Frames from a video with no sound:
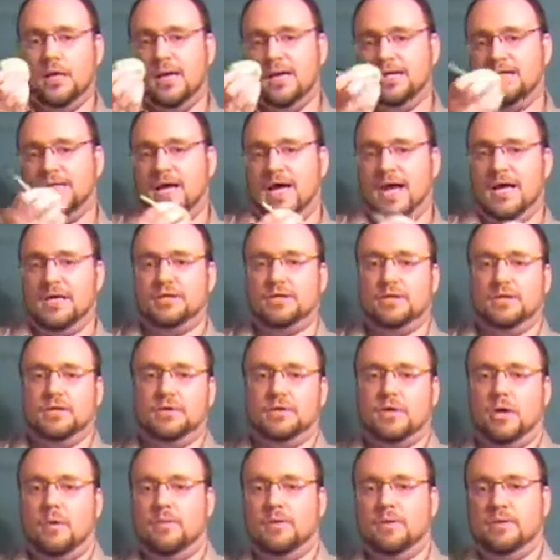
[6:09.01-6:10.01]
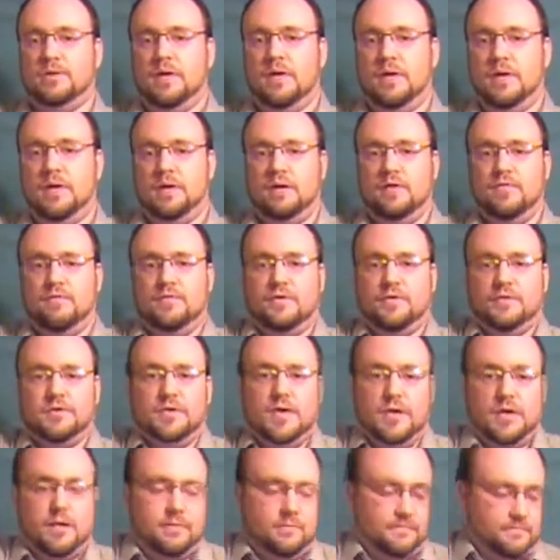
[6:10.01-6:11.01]
attach it. So I'll put that in here for a
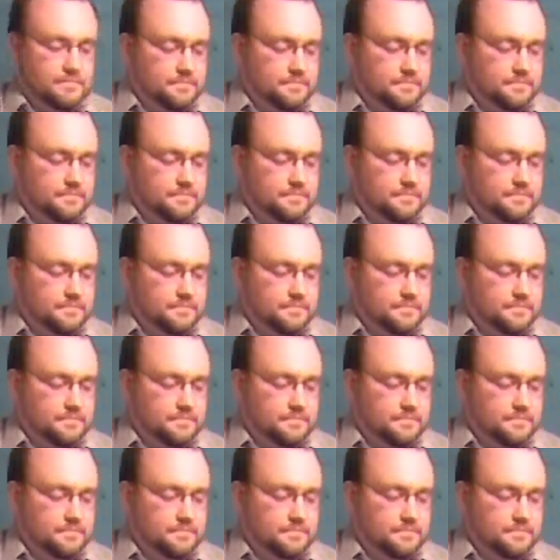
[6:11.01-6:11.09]
second.